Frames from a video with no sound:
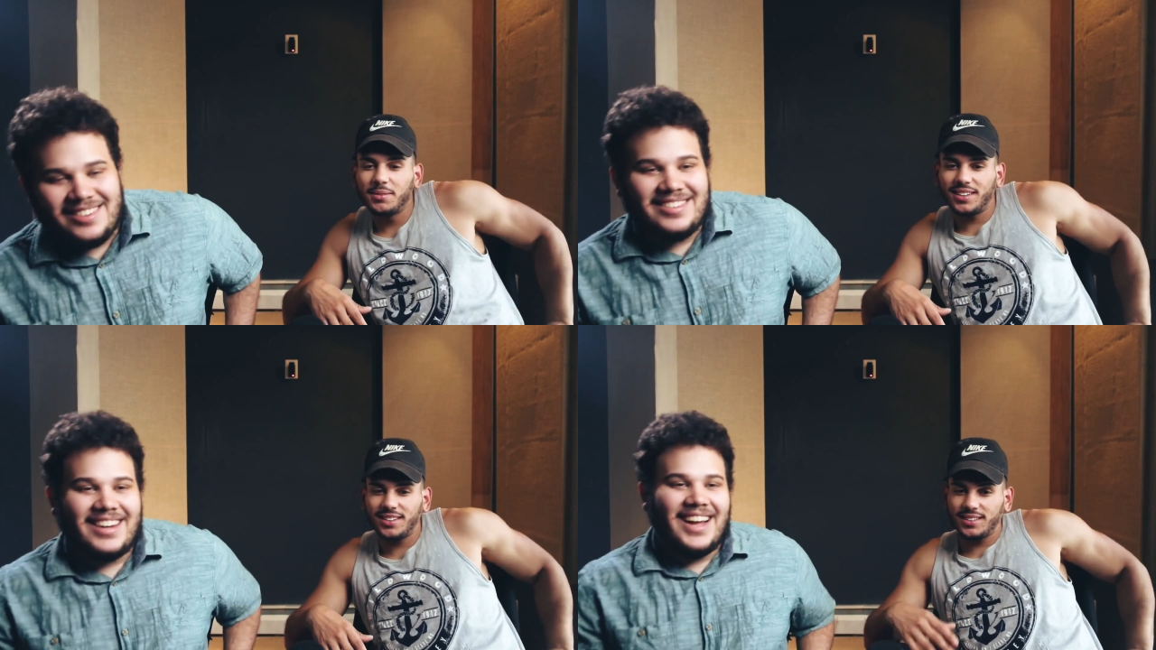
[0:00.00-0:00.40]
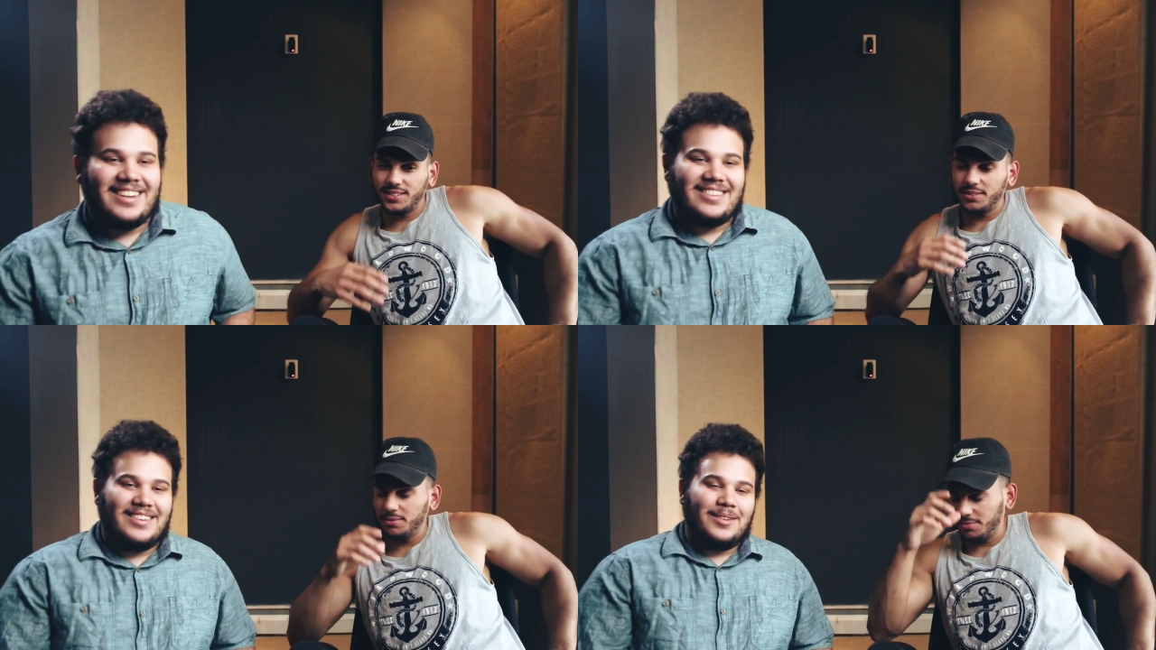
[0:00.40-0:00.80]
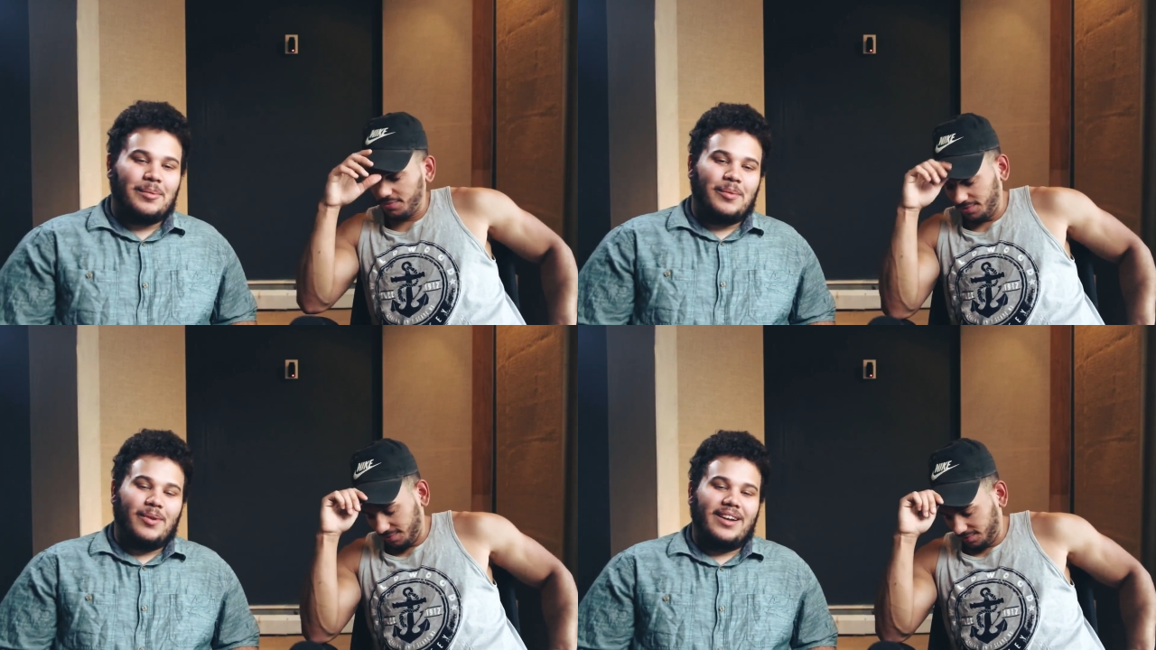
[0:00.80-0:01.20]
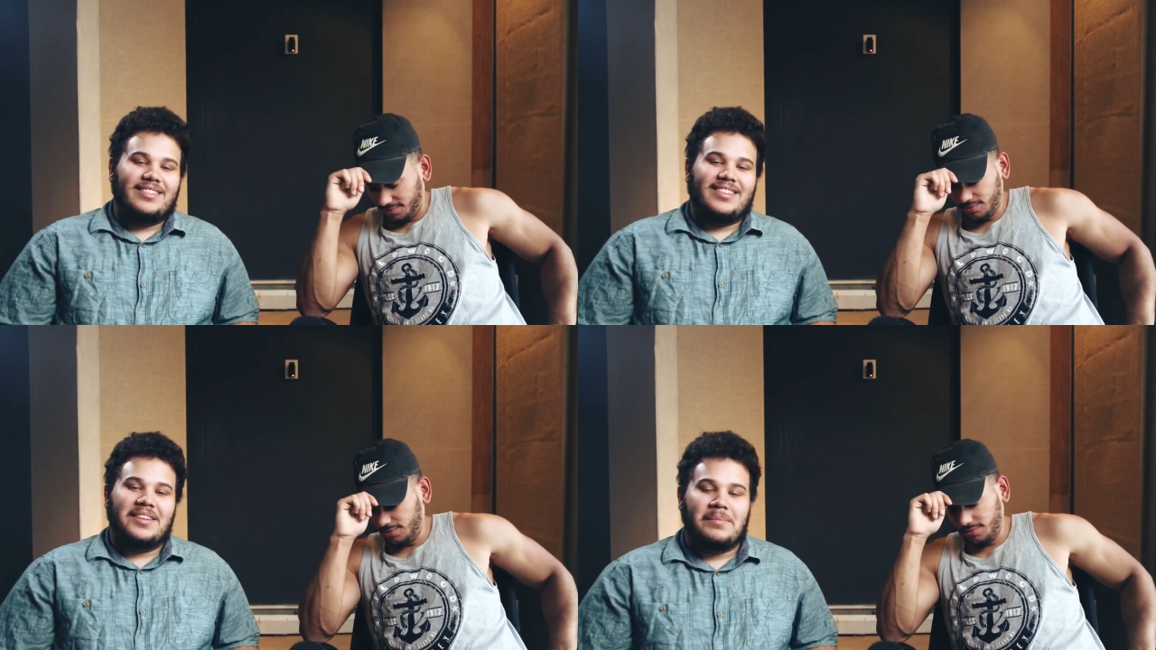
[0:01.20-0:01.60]
Speaker 1: since the last season we
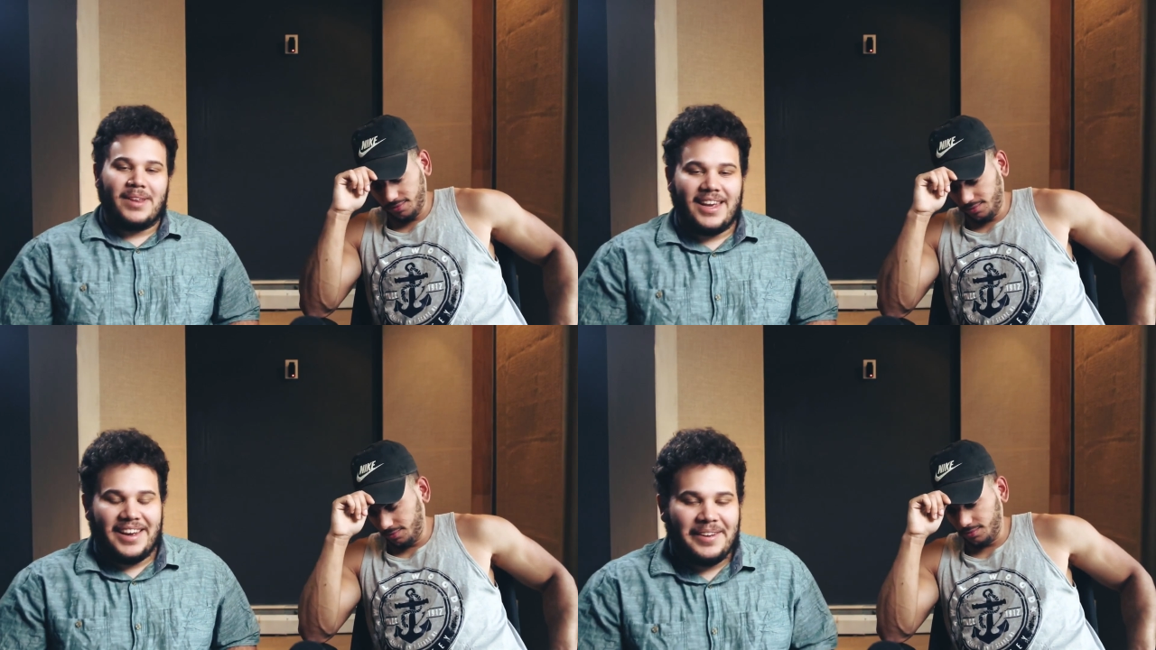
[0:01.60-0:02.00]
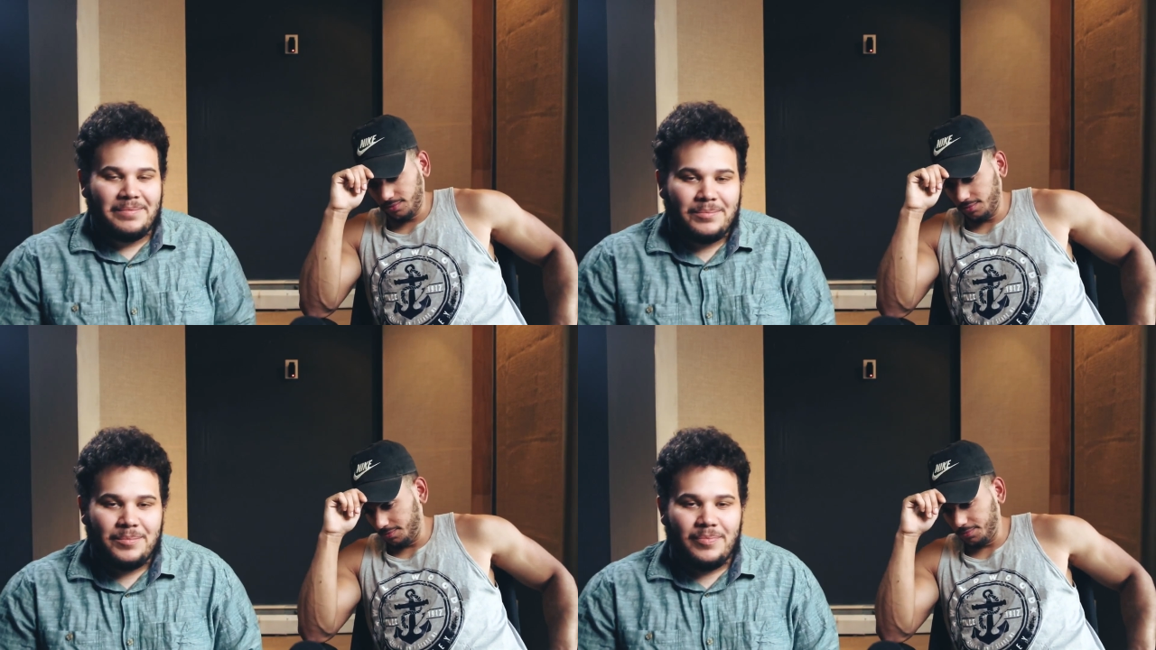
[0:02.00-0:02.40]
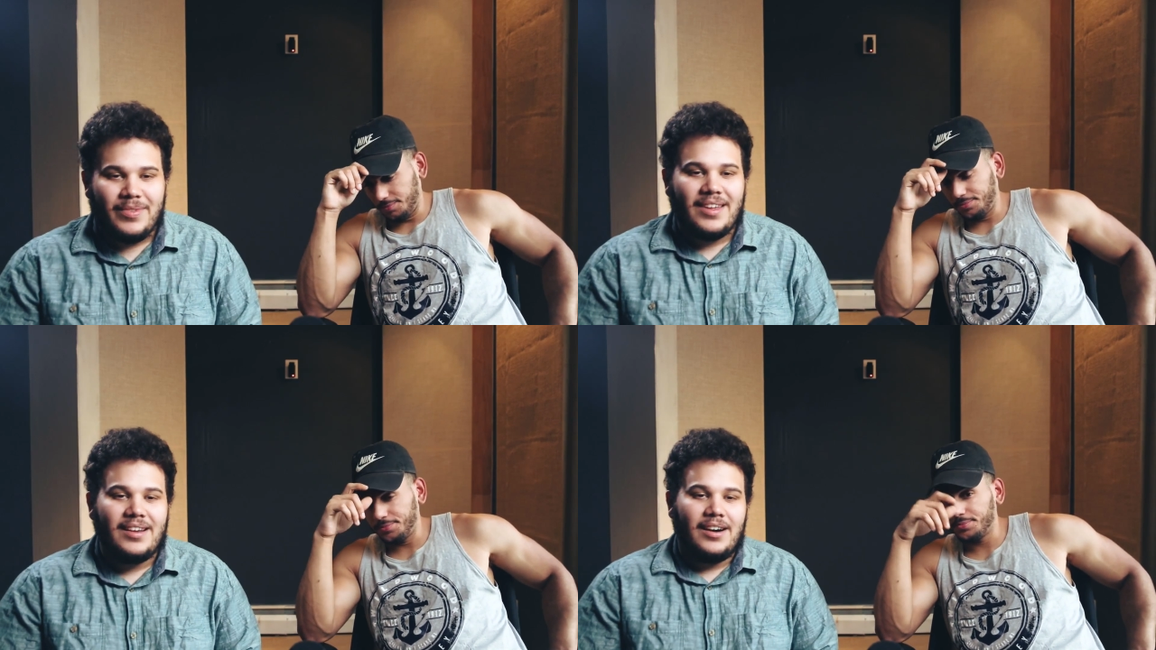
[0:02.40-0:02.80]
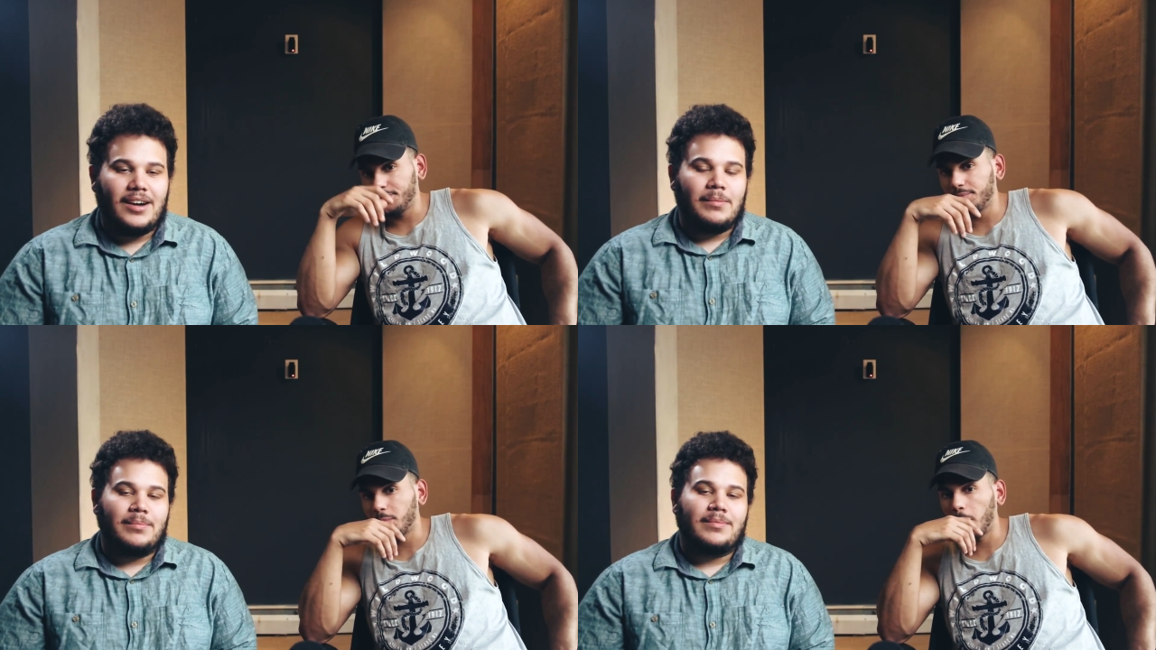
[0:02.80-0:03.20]
watched. But yeah,
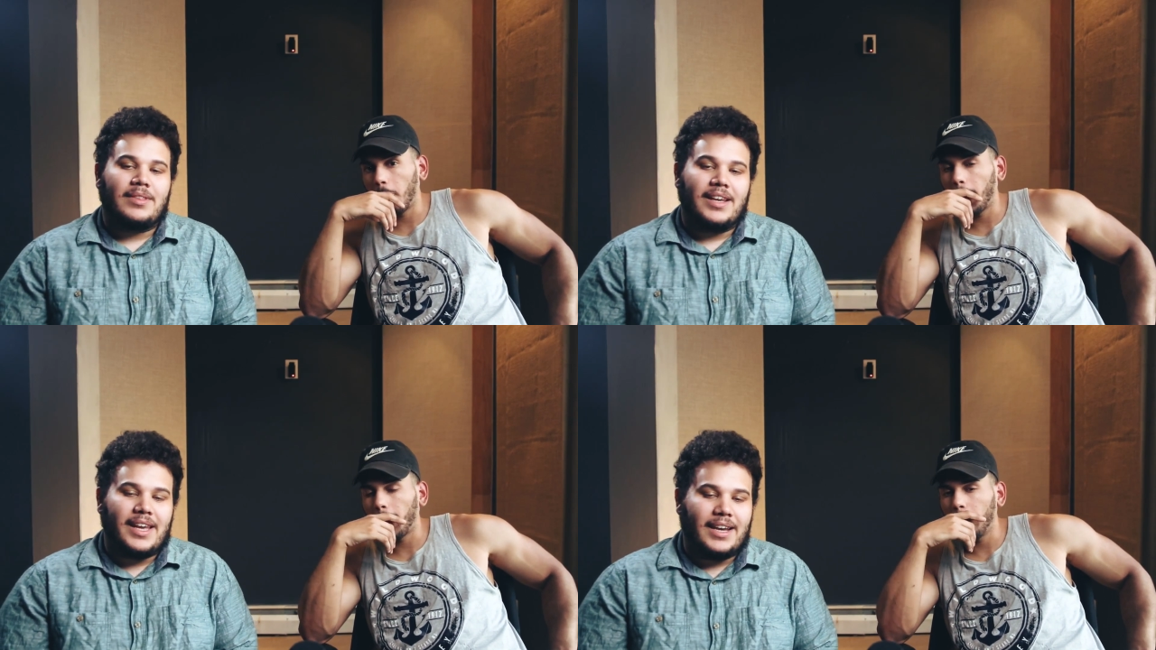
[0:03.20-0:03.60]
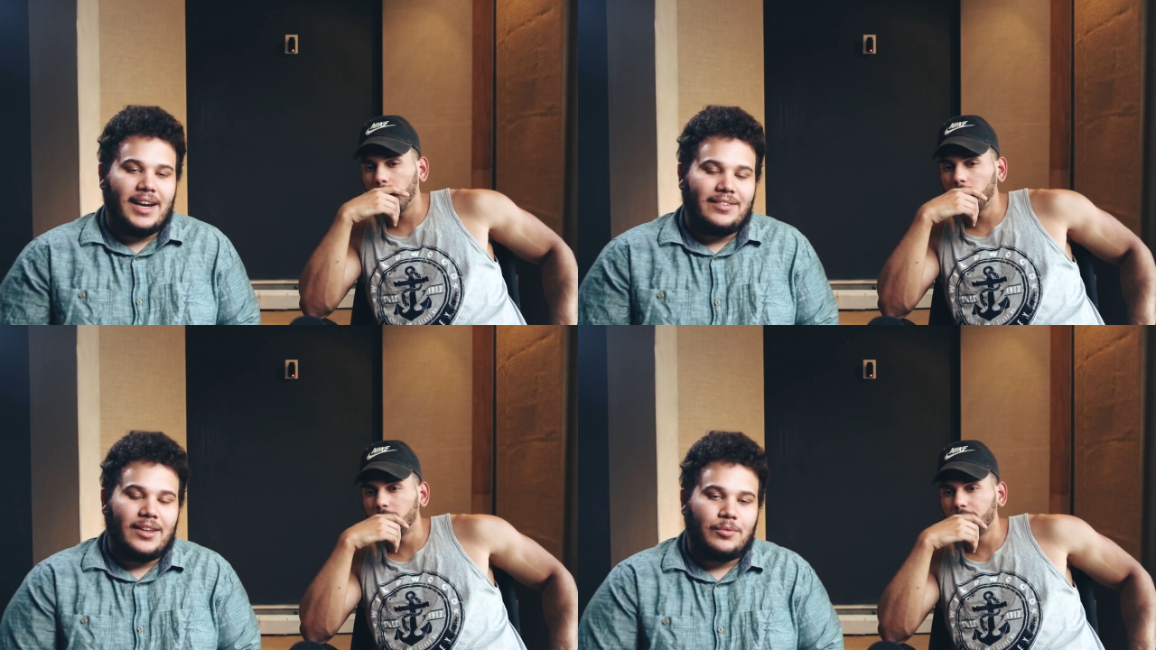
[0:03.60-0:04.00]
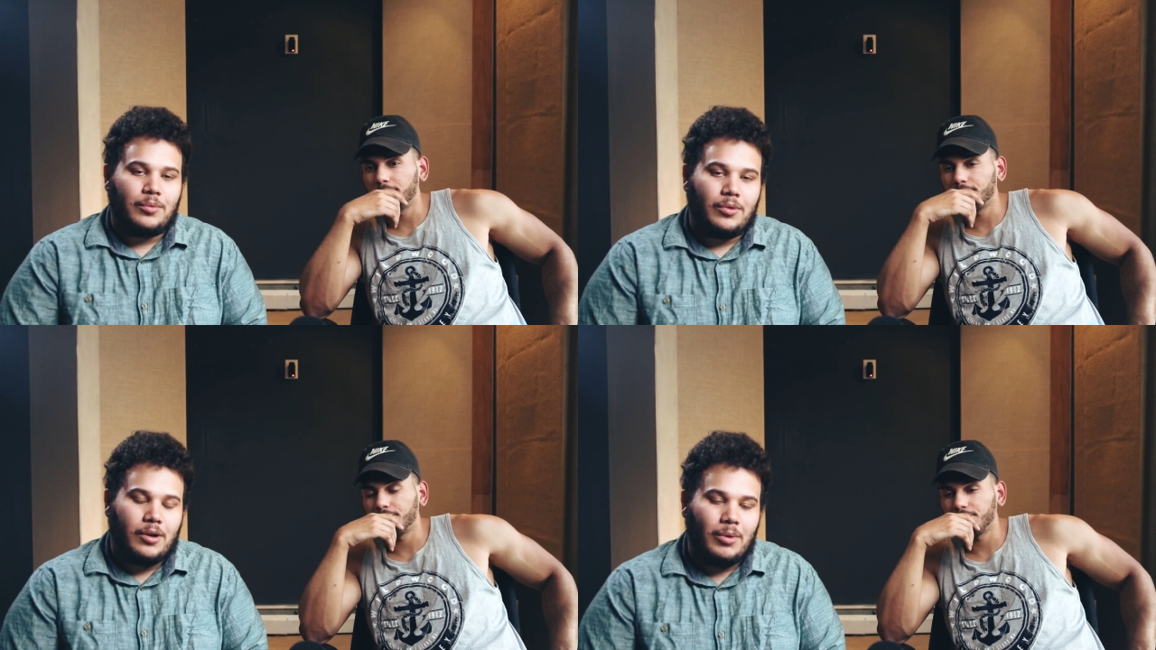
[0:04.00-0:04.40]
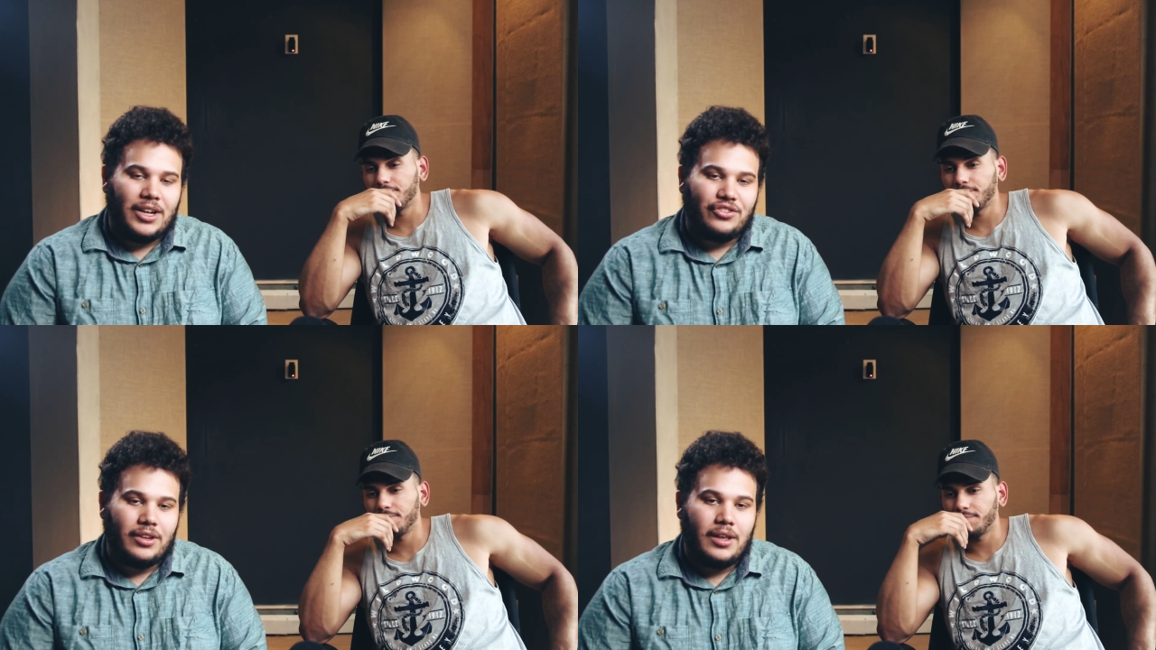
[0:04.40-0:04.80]
um, again, guys, thanks for uh,
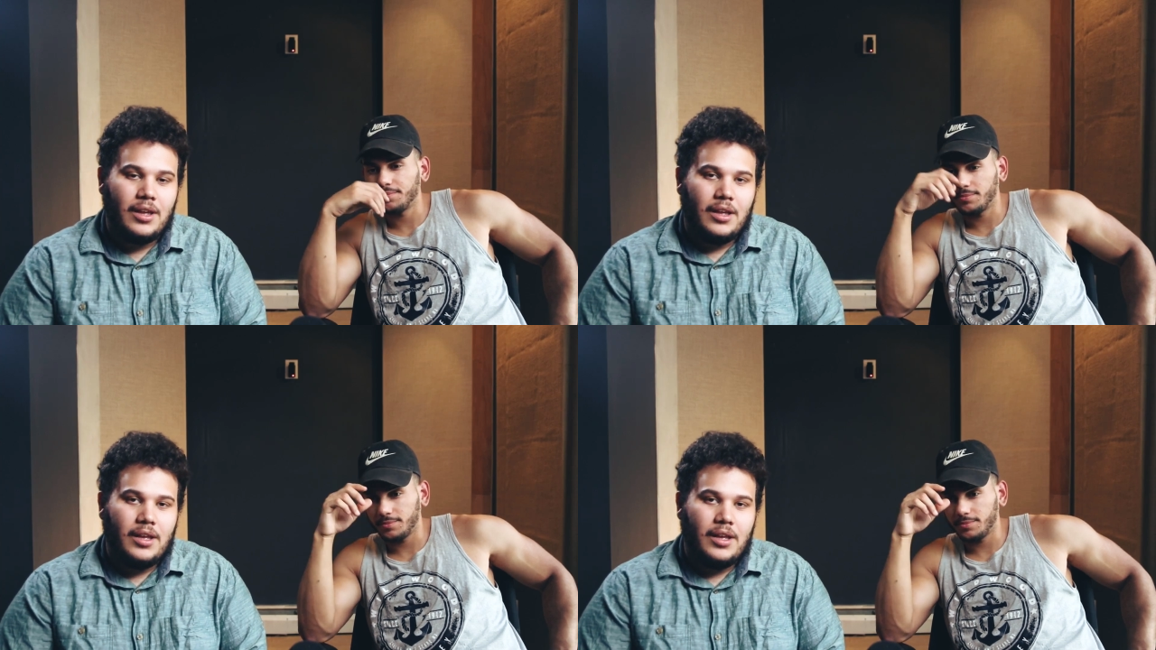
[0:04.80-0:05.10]
watching.